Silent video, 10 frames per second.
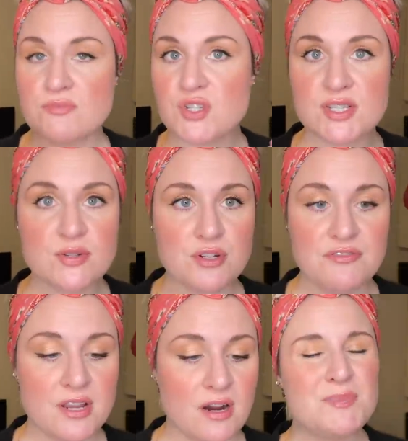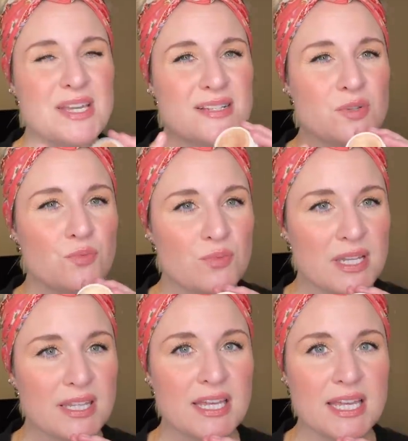just use your finger, because it
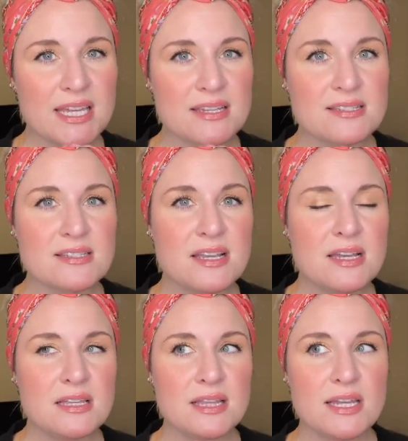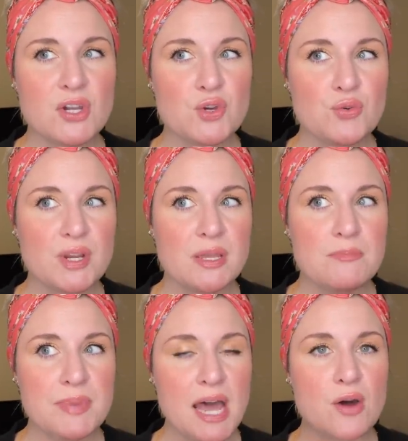really is like a
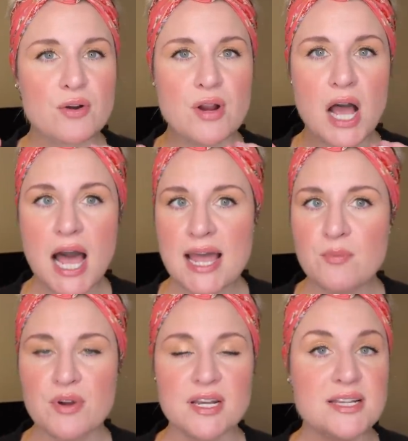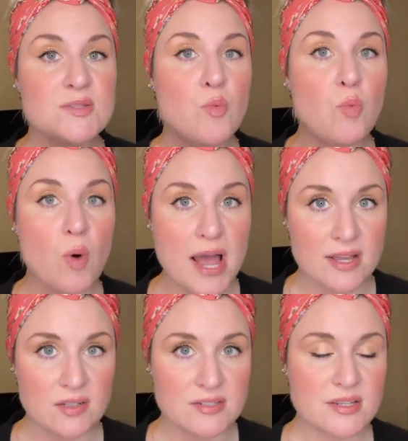cream powder hybrid. It's
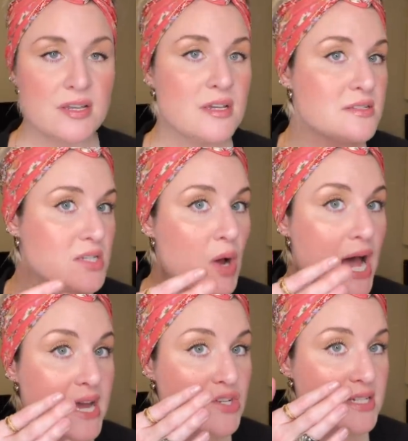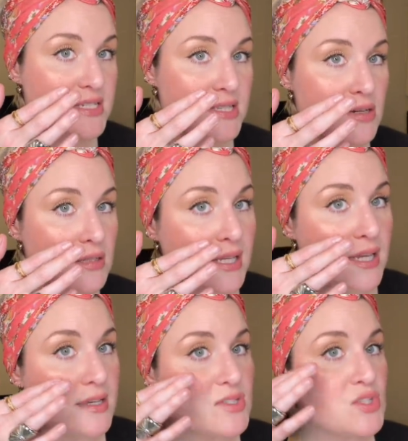wild. So I just
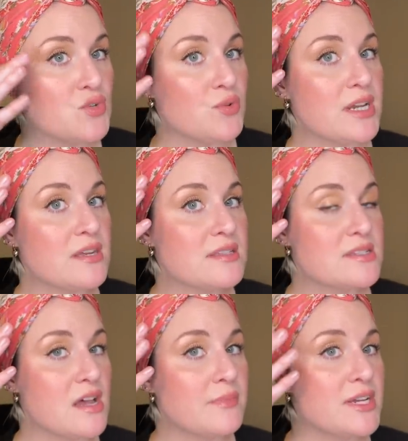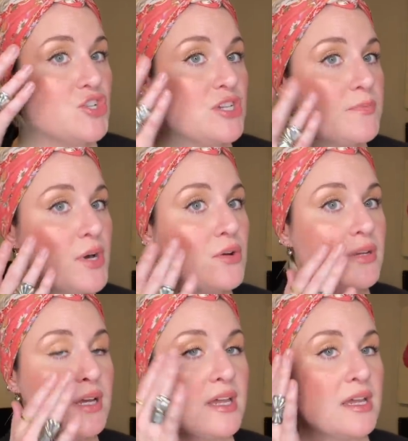literally streak this on my
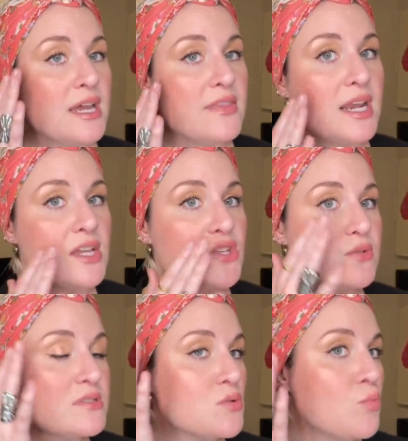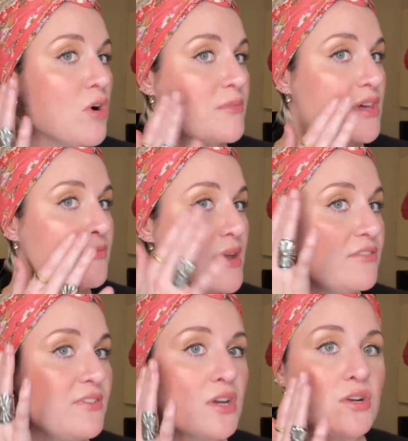cheekbone and then I use the warmth of my
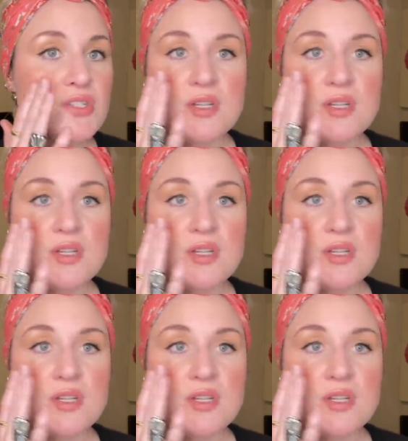finger